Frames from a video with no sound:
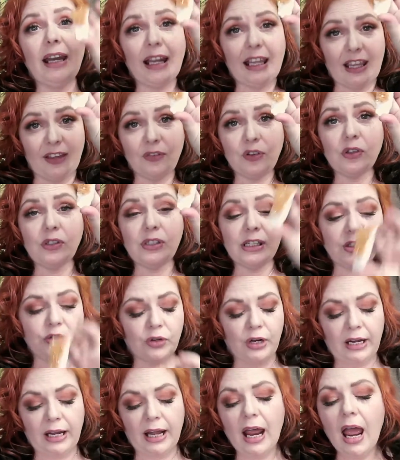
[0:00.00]
give you
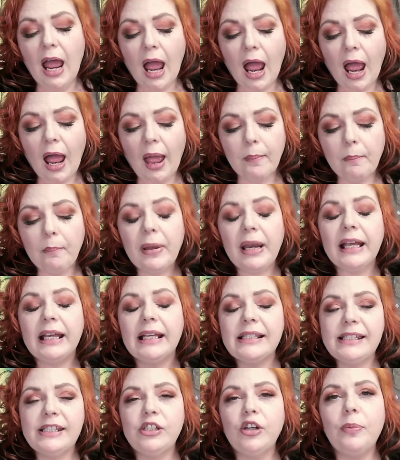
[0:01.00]
citrine. But it can
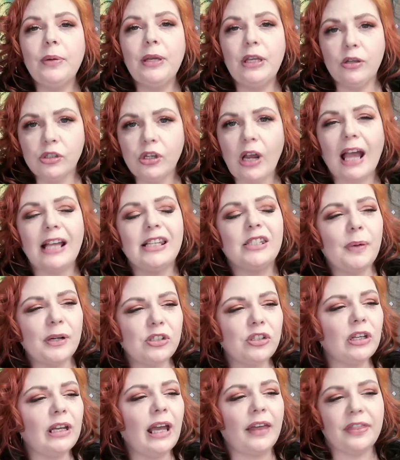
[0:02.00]
still be used,
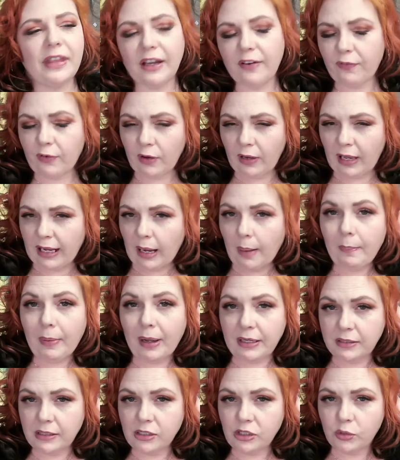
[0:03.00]
especially I think for like
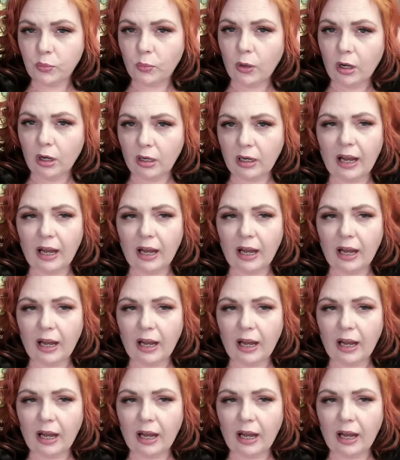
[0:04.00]
abundance work.